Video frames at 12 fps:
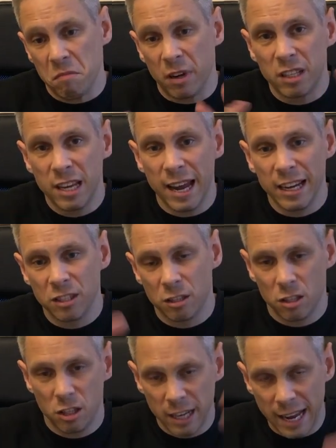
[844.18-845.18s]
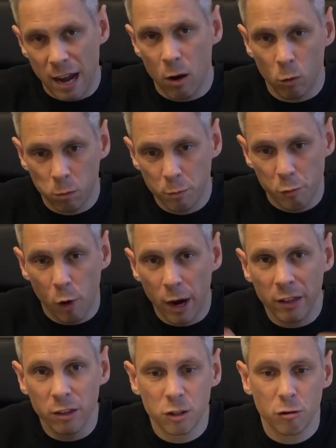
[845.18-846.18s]
test to see how bright
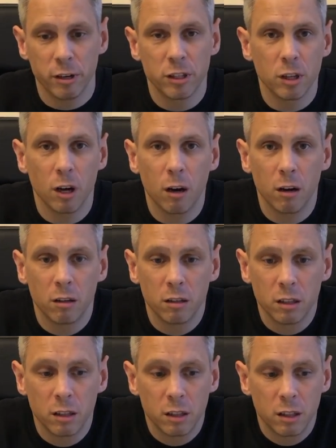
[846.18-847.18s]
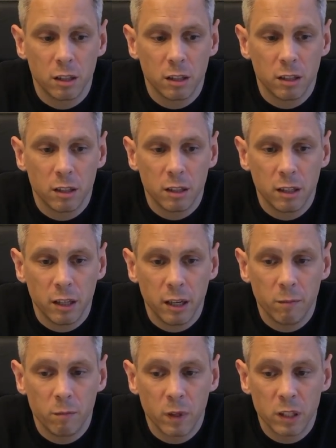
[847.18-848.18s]
the screens are,
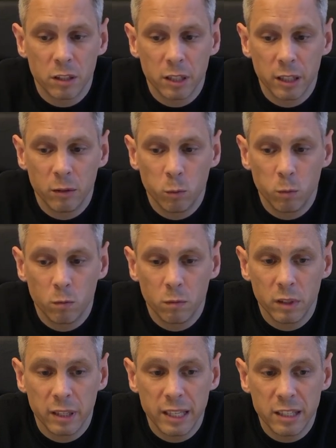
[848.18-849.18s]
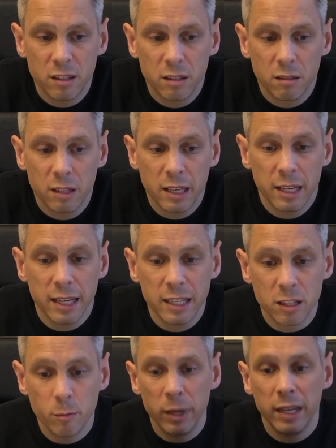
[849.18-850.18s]
and see is
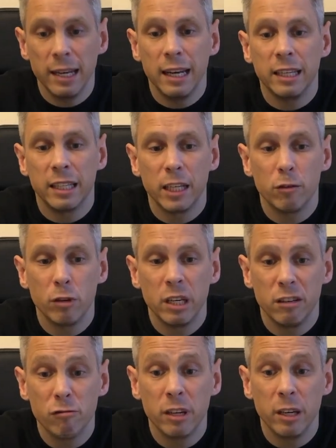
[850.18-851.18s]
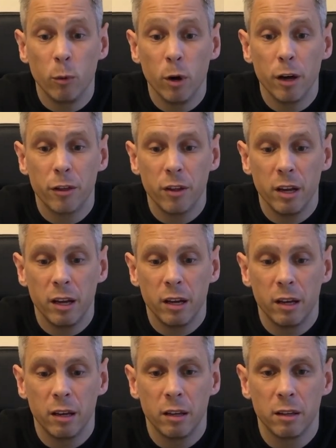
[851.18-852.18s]
the mini LED really worth it
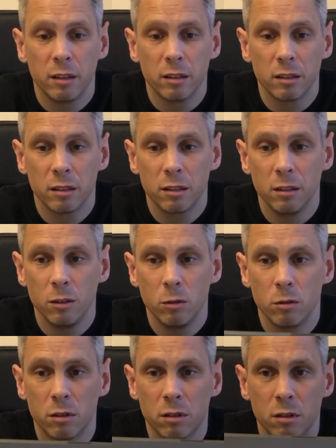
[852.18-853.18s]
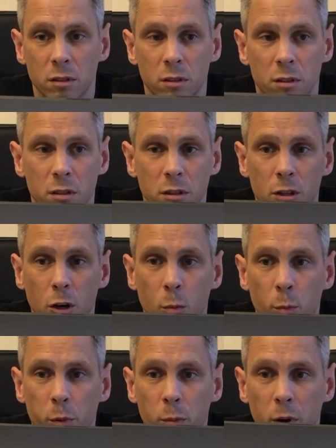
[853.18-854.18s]
to
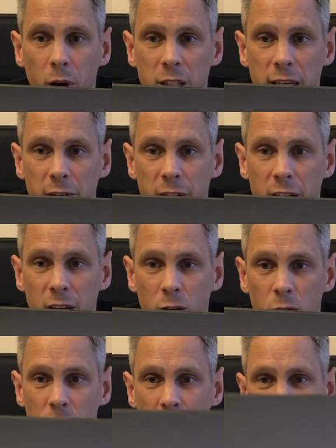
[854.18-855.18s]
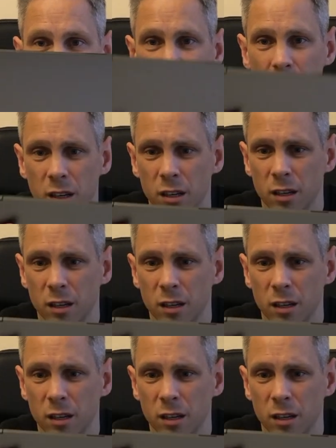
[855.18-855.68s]
compromise having it on such a